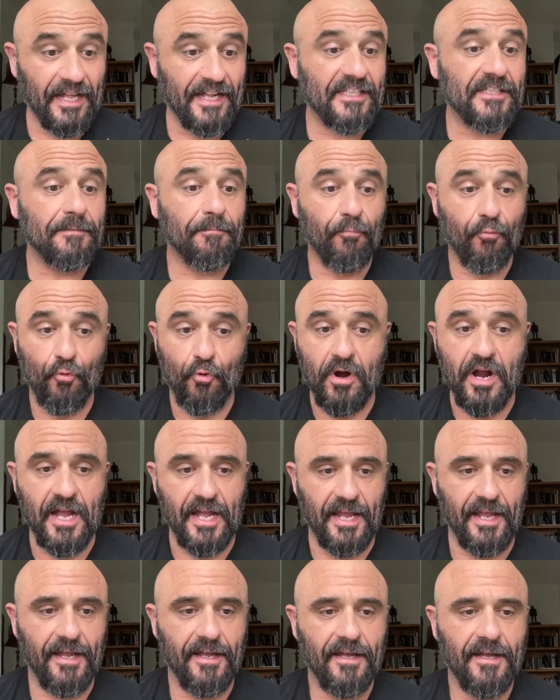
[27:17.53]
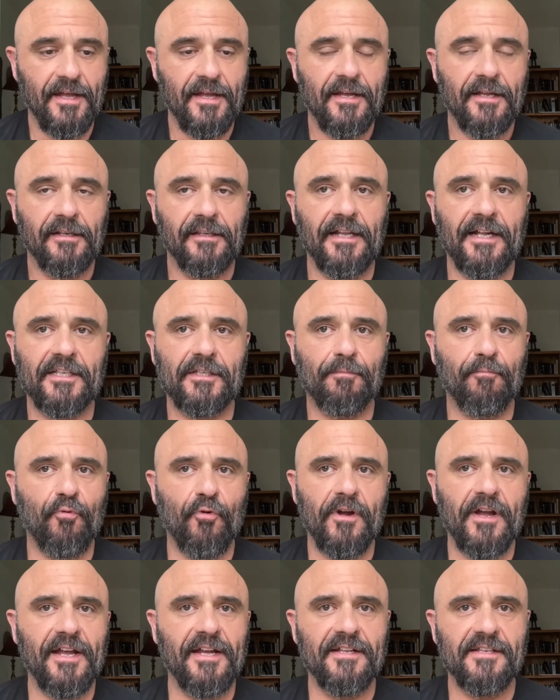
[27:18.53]
let's pray. Let's
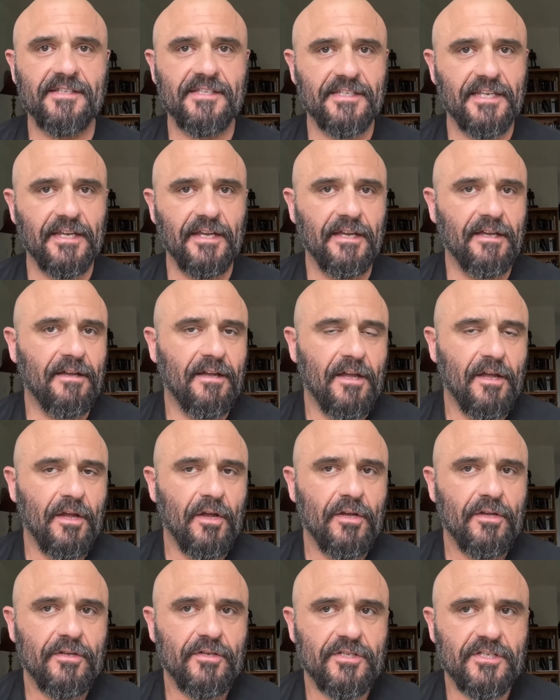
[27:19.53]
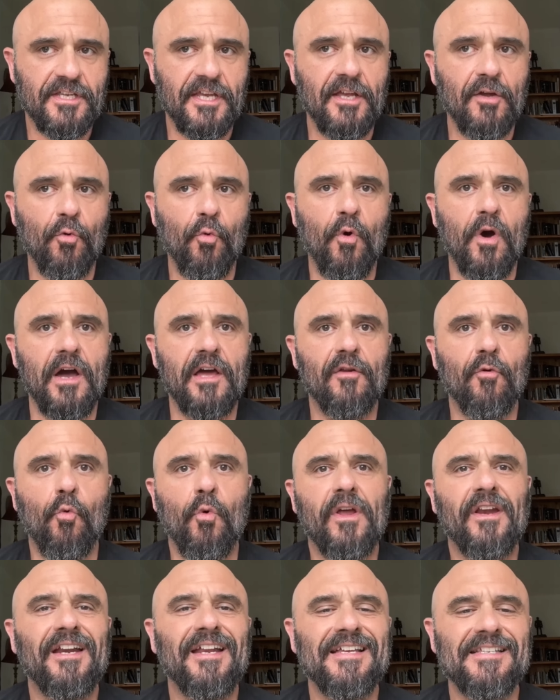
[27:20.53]
pray and see see what
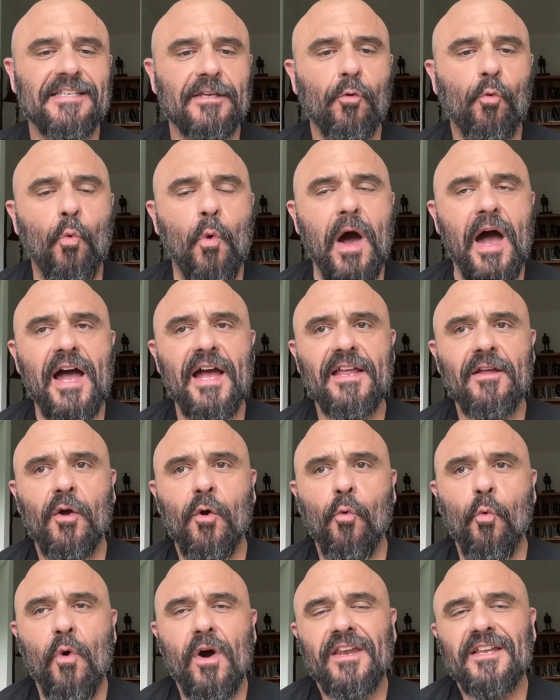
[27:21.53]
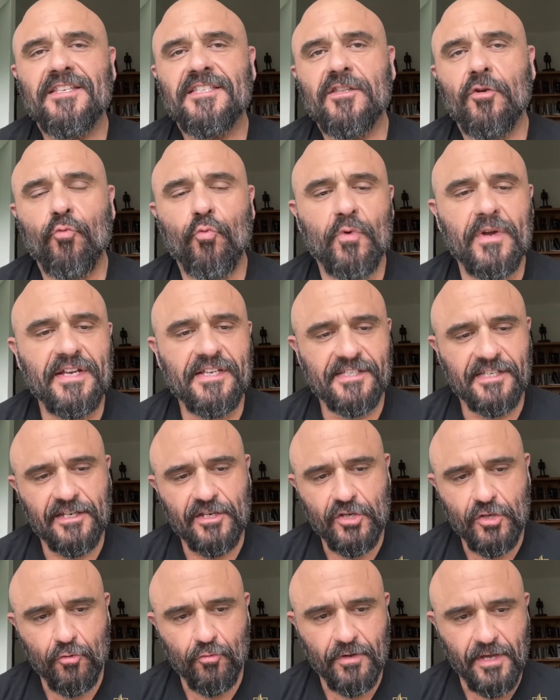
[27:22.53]
what it is why what is the
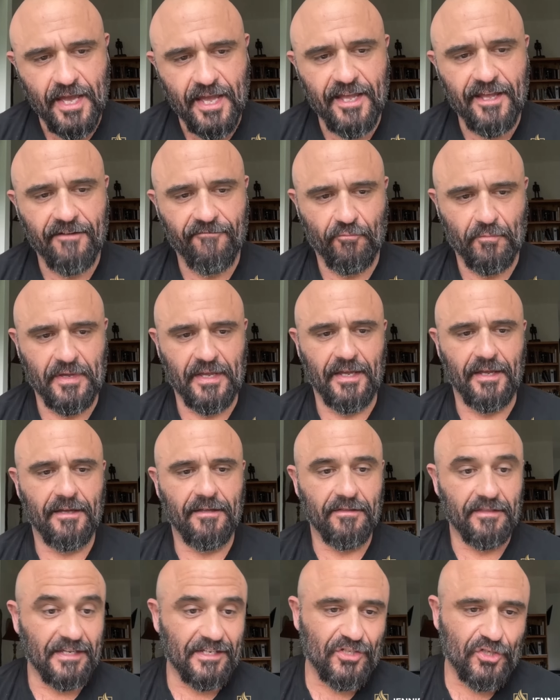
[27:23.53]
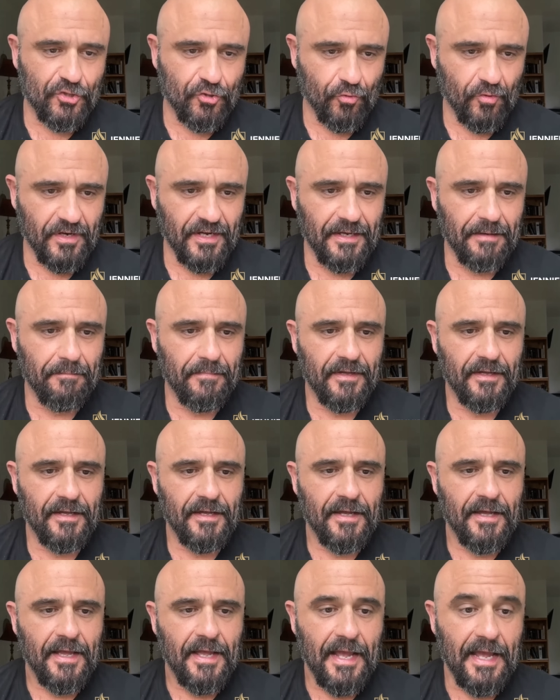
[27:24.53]
reason you gave me this dream
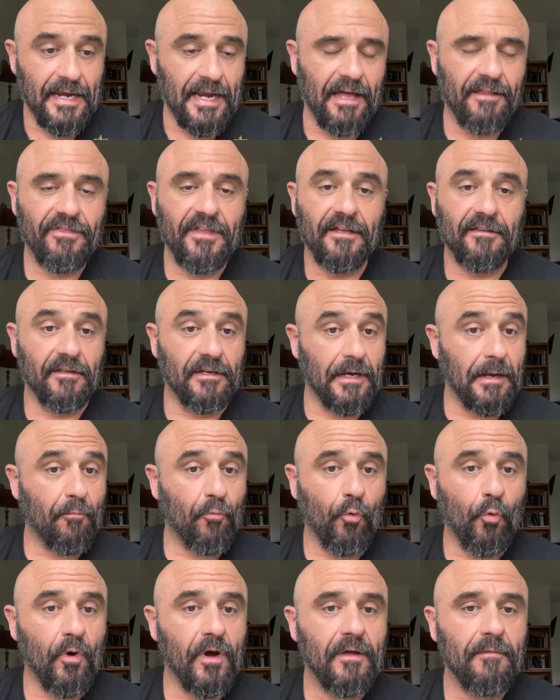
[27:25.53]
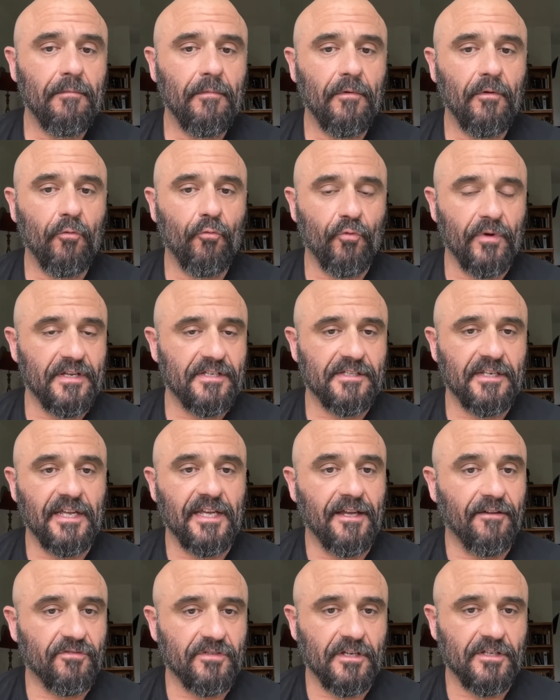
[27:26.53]
and I think the number one reason
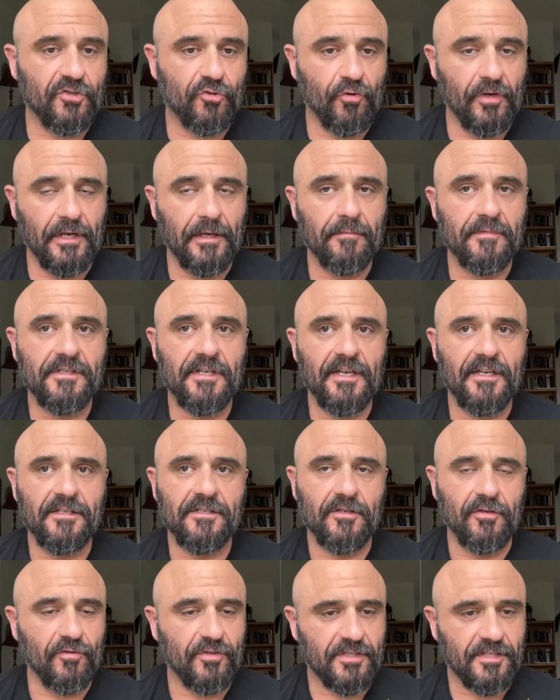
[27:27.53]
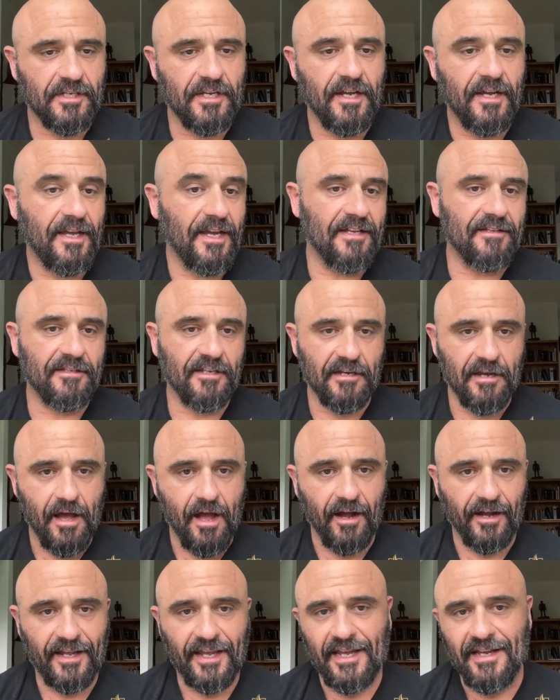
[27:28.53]
he gives us dreams is to seek and to
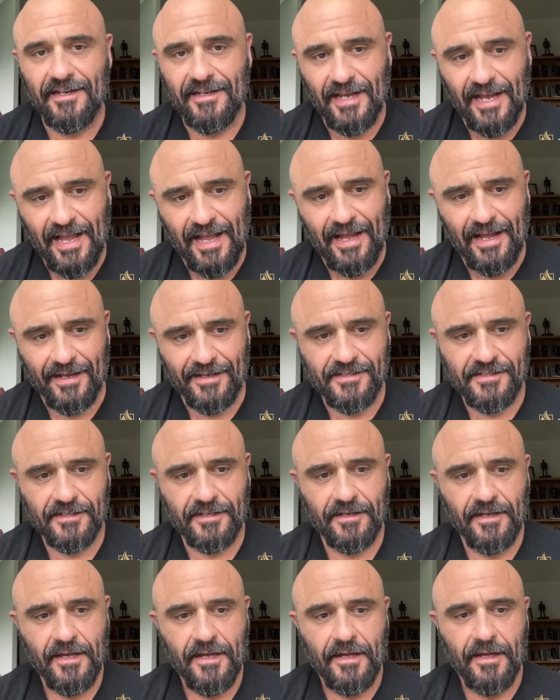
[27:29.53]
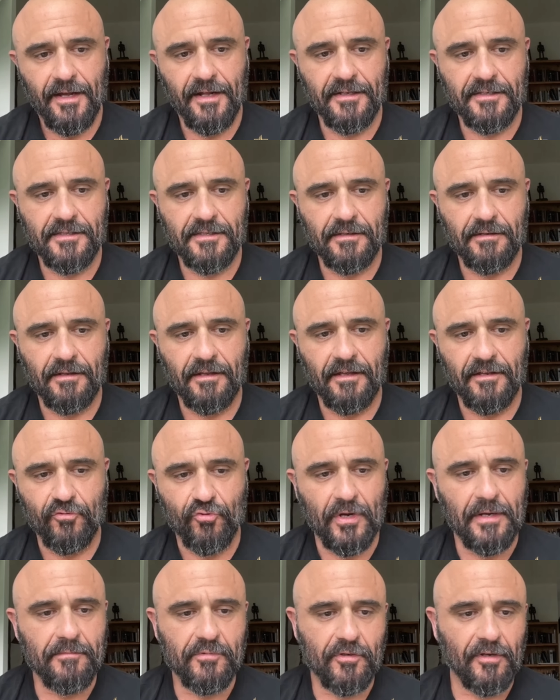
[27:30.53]
knock and to ask. It's
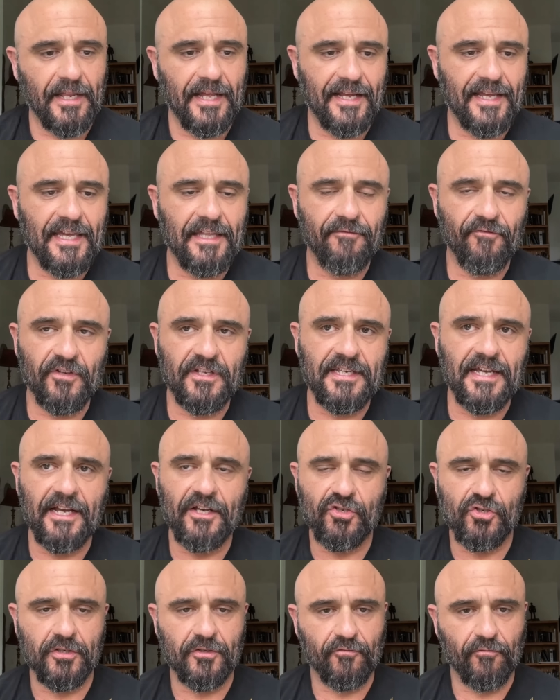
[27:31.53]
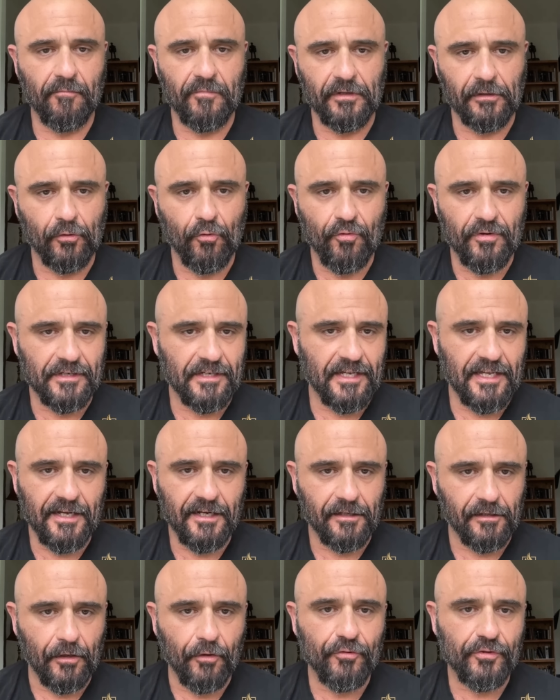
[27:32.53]
dreams are like invitations from the Lord to
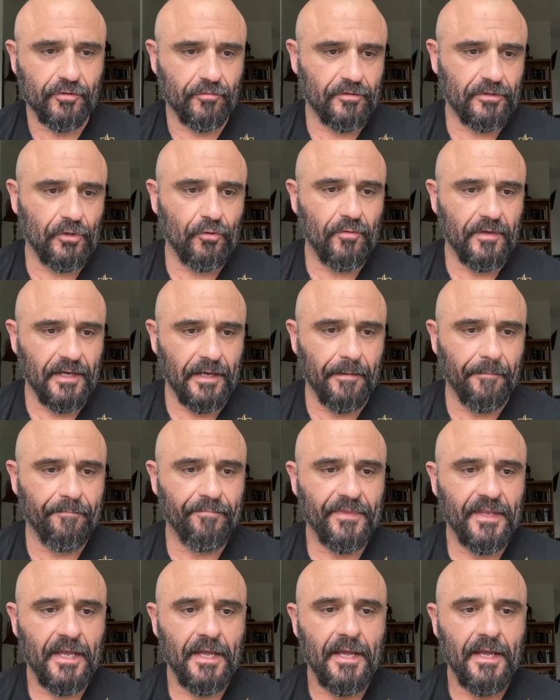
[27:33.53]
get closer to Him.